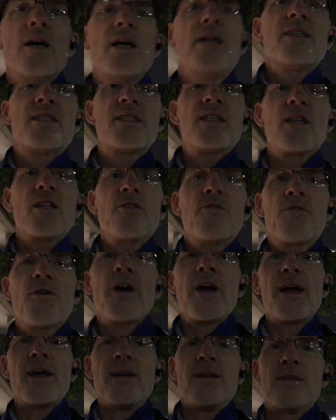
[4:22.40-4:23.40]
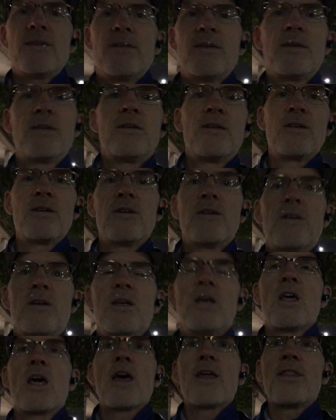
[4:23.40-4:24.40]
is still afraid.
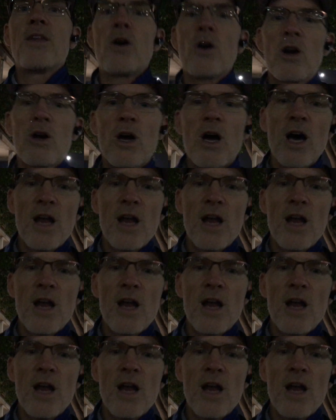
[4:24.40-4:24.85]
There are